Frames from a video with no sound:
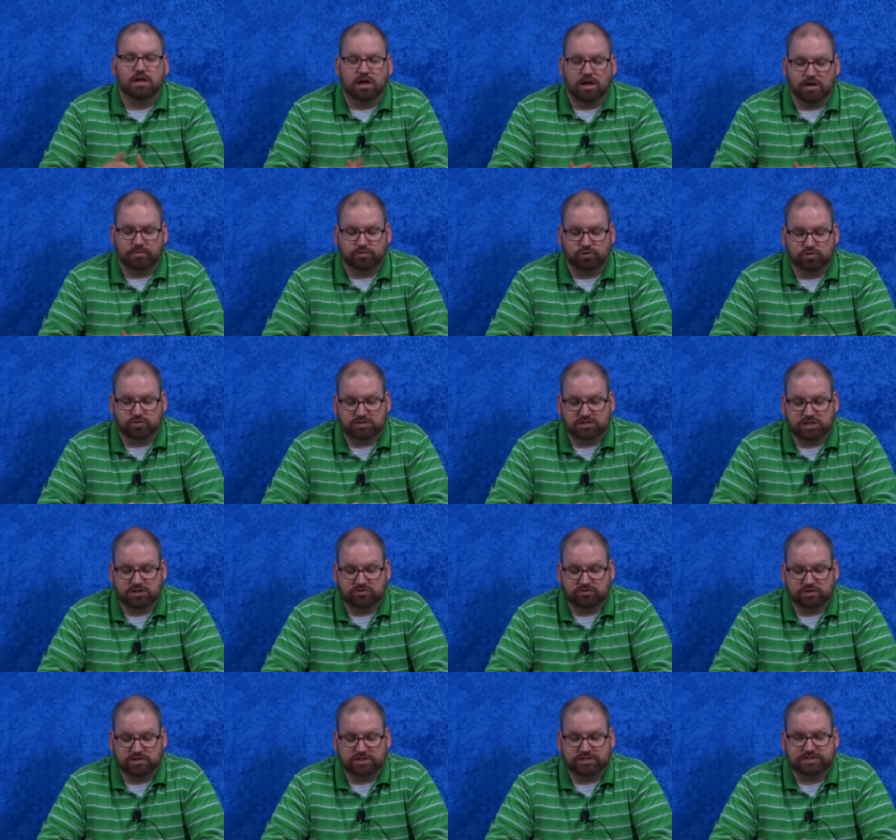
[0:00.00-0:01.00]
who is
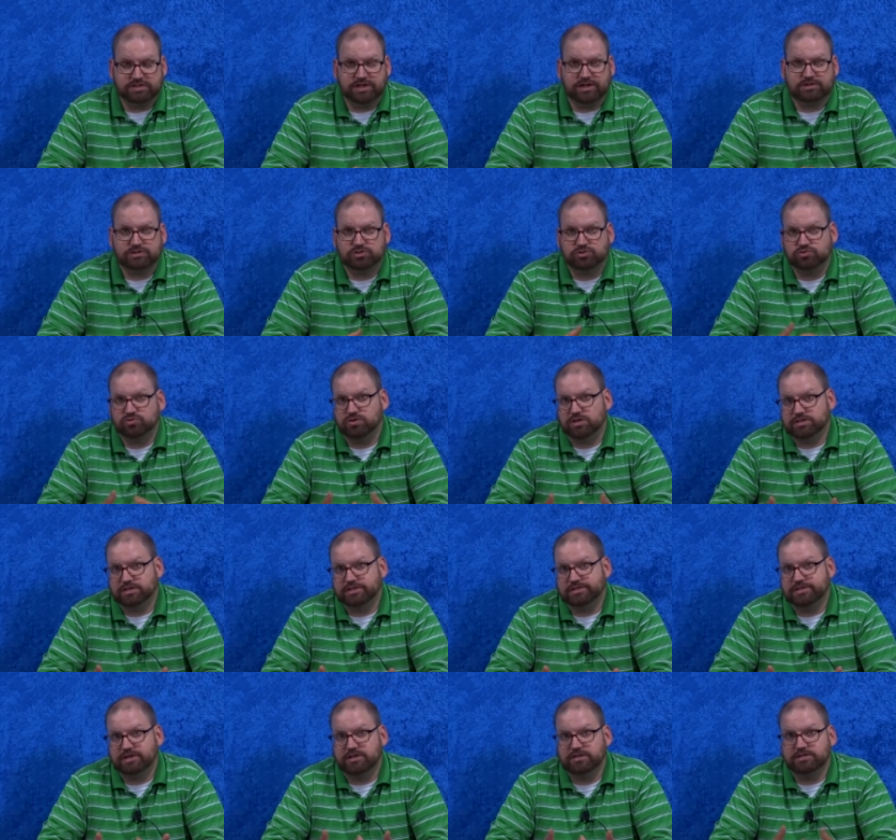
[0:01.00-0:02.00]
Henry VI, who, as
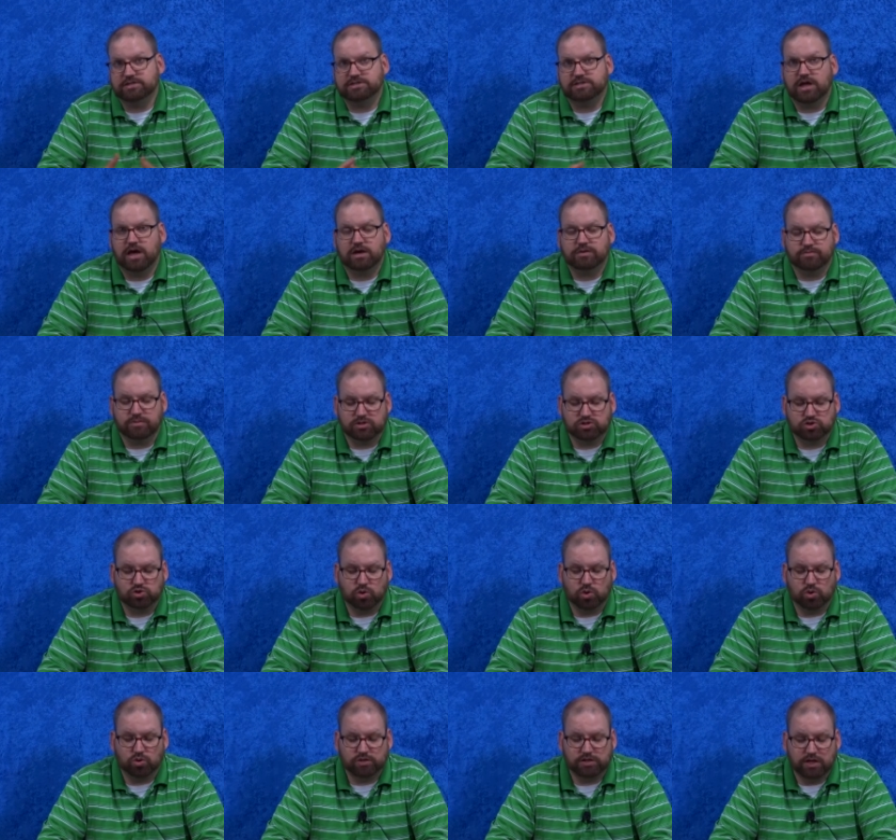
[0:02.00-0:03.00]
I said, is 9 months
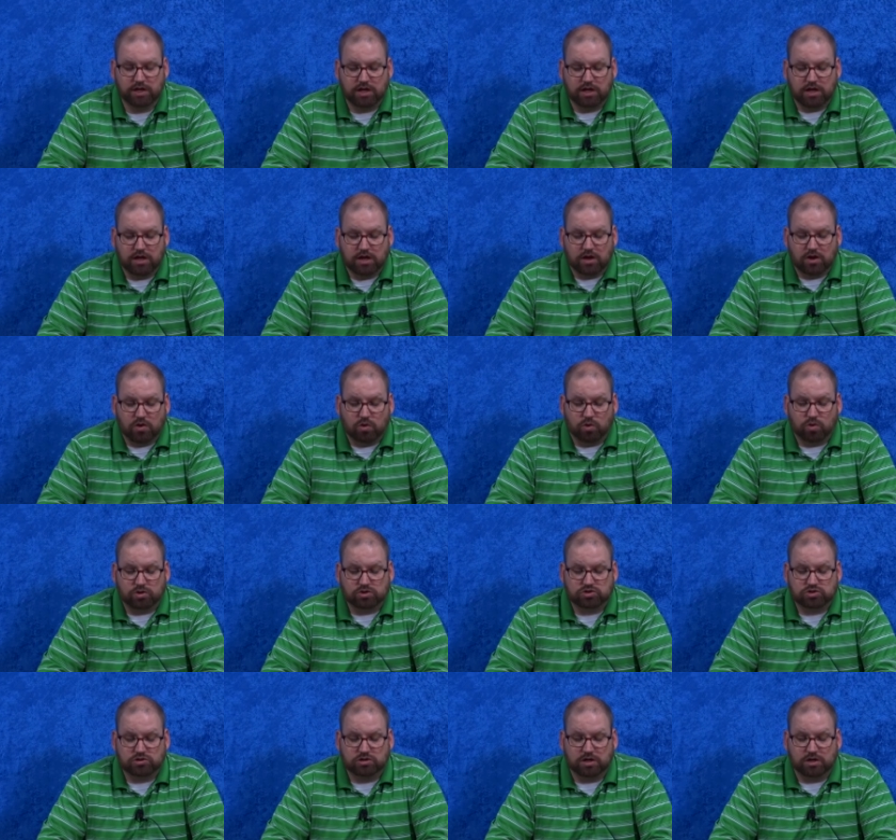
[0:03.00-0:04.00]
old,
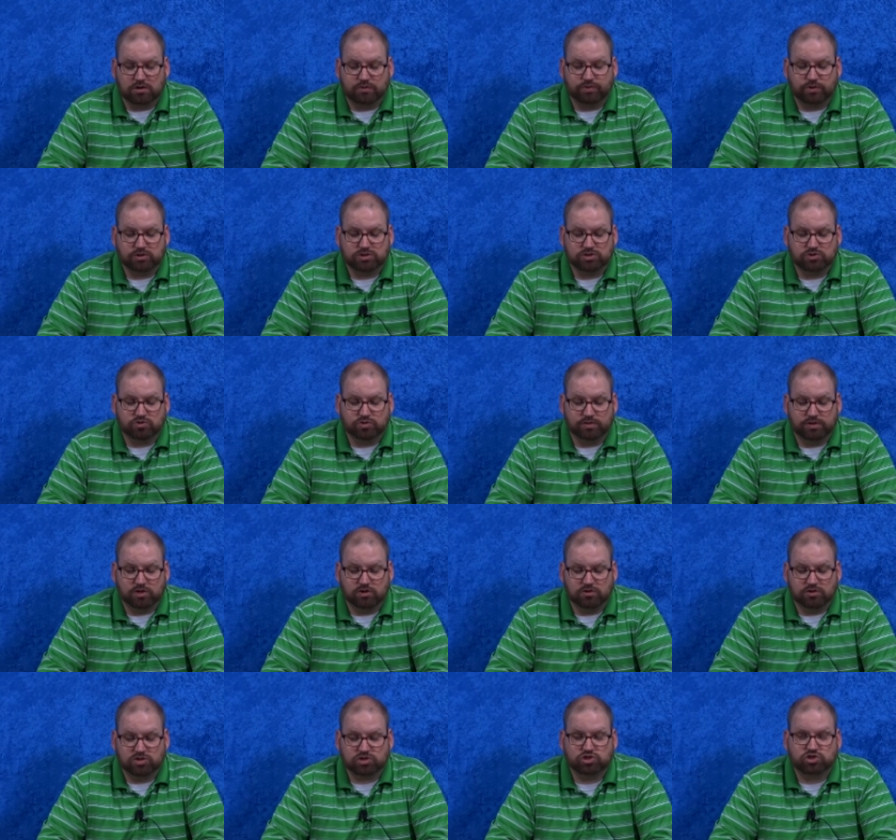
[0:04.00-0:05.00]
or a person who will be
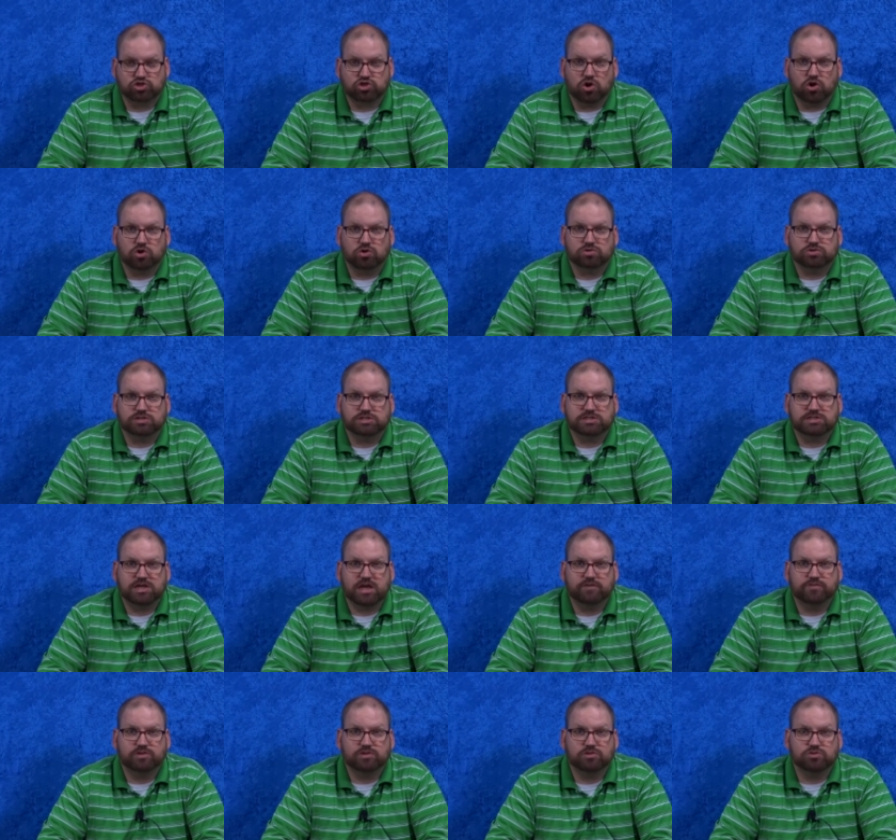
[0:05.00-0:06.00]
known as Charles
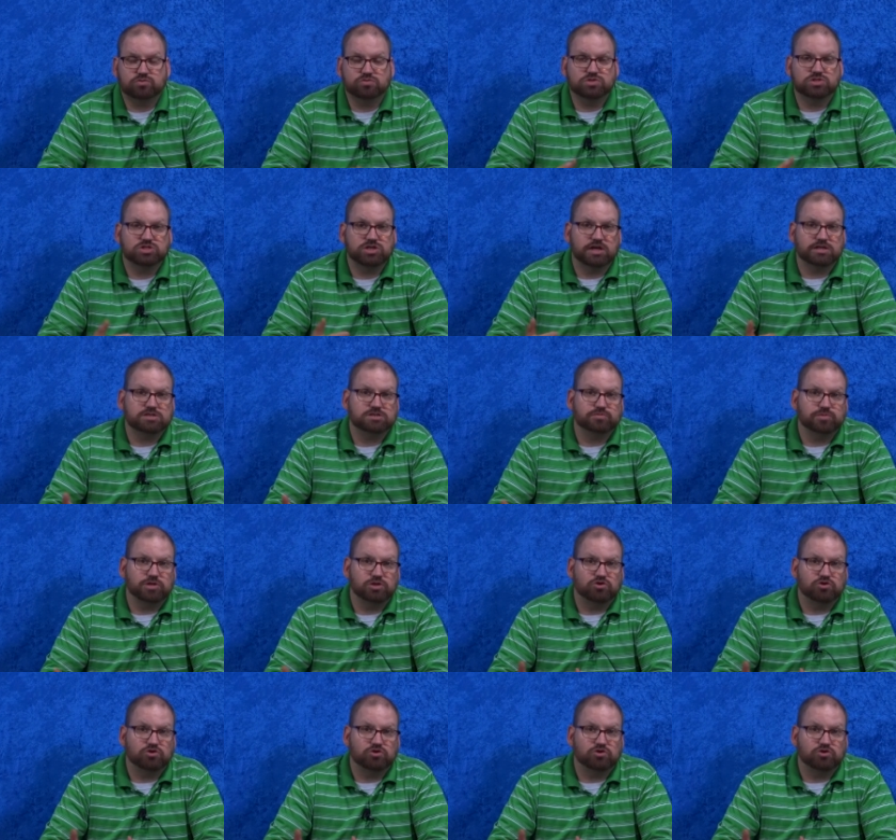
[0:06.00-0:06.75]
VII, who is yet to be